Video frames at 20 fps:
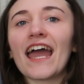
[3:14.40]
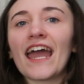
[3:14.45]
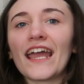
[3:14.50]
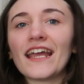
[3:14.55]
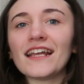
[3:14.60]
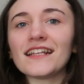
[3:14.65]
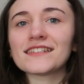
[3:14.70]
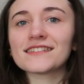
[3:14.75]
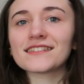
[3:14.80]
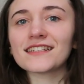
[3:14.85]

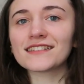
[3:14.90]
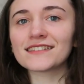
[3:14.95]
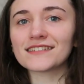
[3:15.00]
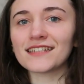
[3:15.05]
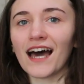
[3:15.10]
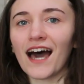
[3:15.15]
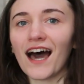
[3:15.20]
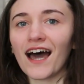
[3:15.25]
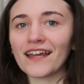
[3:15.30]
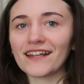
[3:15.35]
It's a
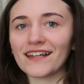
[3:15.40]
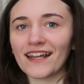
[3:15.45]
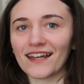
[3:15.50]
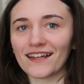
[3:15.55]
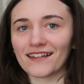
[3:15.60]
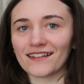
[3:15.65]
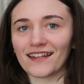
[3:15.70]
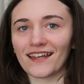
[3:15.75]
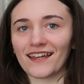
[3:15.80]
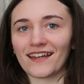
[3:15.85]
tie
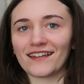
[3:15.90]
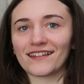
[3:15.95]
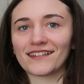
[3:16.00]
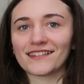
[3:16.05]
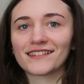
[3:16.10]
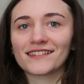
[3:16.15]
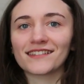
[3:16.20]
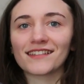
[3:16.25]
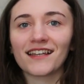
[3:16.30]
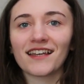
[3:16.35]

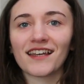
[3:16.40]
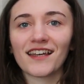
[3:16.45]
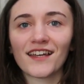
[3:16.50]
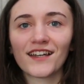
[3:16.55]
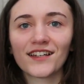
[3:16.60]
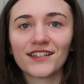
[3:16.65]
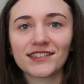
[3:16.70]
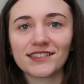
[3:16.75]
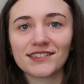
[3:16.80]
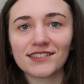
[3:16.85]
necklace.
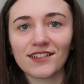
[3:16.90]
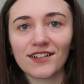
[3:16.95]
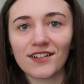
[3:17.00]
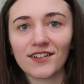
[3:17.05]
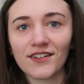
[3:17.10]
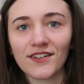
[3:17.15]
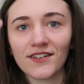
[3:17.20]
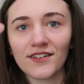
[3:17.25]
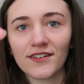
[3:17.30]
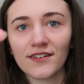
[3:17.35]

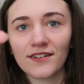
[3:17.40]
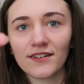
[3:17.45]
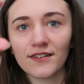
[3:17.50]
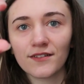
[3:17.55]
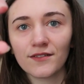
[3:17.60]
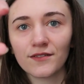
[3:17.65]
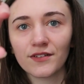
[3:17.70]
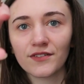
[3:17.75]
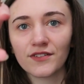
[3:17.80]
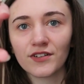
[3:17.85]
So
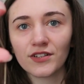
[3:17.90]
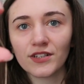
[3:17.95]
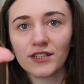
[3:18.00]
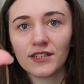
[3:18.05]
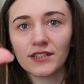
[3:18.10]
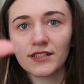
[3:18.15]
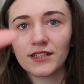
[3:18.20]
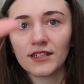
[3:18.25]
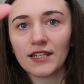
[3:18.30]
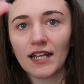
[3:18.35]
we've got
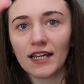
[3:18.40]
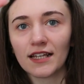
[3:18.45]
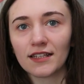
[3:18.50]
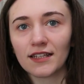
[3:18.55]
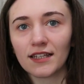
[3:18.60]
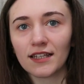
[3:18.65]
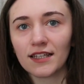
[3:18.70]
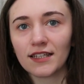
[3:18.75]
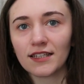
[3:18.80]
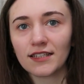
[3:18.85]
the
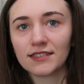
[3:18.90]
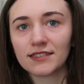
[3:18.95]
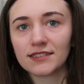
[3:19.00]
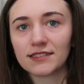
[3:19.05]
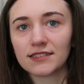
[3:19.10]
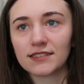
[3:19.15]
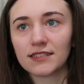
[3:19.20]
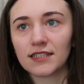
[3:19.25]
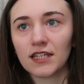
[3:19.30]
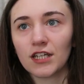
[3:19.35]

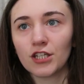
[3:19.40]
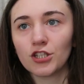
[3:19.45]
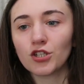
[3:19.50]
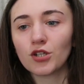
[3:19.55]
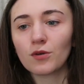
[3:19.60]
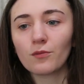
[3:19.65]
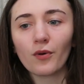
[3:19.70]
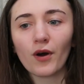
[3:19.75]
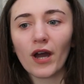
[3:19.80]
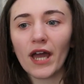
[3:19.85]
necklace. You
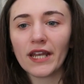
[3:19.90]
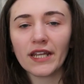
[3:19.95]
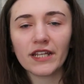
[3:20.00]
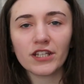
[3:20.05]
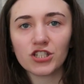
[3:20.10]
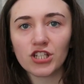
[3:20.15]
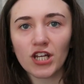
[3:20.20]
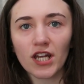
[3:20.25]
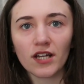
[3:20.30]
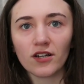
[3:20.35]
can put
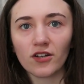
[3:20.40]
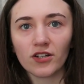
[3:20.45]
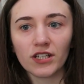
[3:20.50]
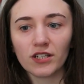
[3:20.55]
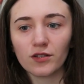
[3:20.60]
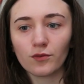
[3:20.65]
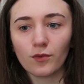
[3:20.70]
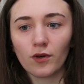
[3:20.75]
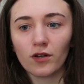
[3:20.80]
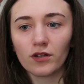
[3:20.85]
any chain on
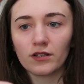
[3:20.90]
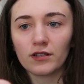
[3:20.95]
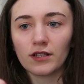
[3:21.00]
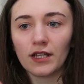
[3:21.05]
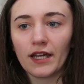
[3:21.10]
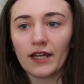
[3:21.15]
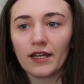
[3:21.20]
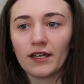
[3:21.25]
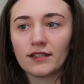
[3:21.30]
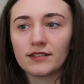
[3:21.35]
it you want,
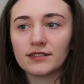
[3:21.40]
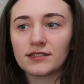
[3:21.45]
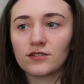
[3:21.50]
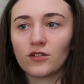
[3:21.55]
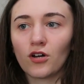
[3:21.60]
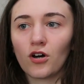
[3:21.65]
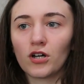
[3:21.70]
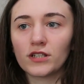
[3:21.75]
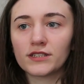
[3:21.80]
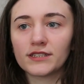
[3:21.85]
like it's
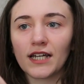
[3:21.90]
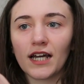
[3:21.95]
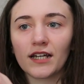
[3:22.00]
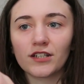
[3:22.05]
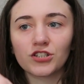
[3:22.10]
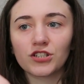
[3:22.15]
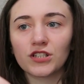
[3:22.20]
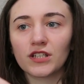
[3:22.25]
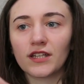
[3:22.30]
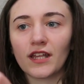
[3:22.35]
not
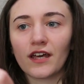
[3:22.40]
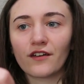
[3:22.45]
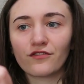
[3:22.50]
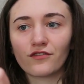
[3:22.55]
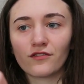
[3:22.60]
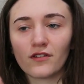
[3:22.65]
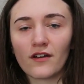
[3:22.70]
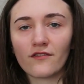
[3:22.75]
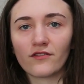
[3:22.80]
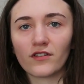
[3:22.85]
attached in there
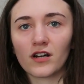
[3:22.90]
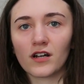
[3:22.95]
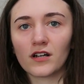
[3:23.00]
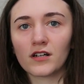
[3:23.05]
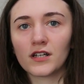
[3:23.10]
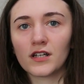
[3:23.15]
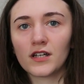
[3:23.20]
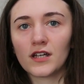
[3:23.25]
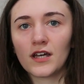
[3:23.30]
forever.